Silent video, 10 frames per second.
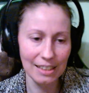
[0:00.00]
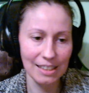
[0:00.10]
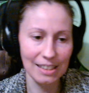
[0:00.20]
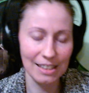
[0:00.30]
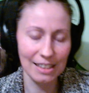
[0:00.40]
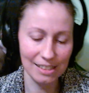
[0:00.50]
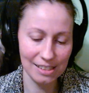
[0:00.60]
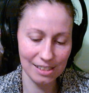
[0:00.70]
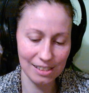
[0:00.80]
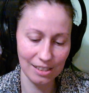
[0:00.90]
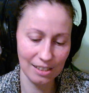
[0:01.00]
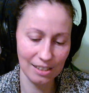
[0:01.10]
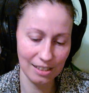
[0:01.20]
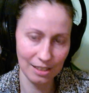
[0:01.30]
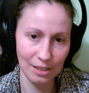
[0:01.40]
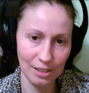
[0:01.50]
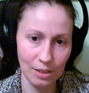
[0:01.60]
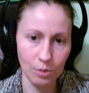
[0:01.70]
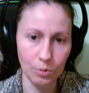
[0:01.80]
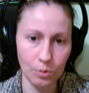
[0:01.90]
this
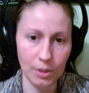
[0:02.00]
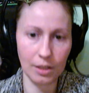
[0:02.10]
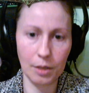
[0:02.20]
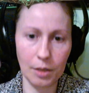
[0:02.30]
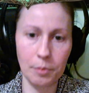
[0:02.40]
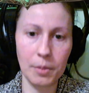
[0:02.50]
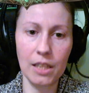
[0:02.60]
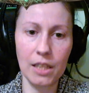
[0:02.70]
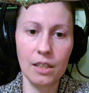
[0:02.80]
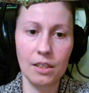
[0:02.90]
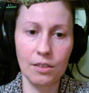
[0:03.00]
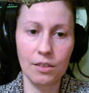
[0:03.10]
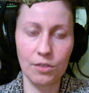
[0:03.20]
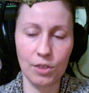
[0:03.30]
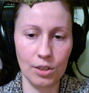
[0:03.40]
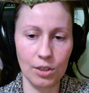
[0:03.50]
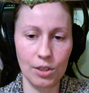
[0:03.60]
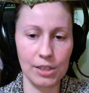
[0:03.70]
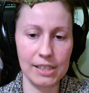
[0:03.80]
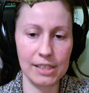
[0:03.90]
will be.
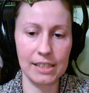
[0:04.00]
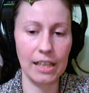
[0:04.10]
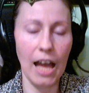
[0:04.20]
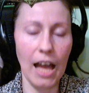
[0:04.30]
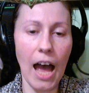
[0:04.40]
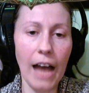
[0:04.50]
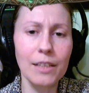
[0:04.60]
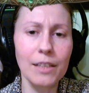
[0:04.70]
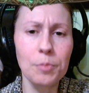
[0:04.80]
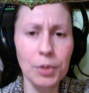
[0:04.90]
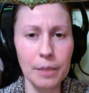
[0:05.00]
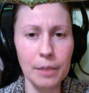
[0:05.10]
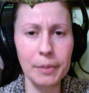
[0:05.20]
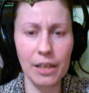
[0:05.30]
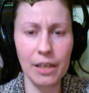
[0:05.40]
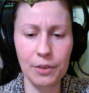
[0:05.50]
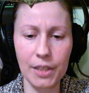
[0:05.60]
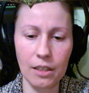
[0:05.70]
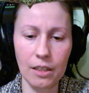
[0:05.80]
You're seeing, I did a preliminary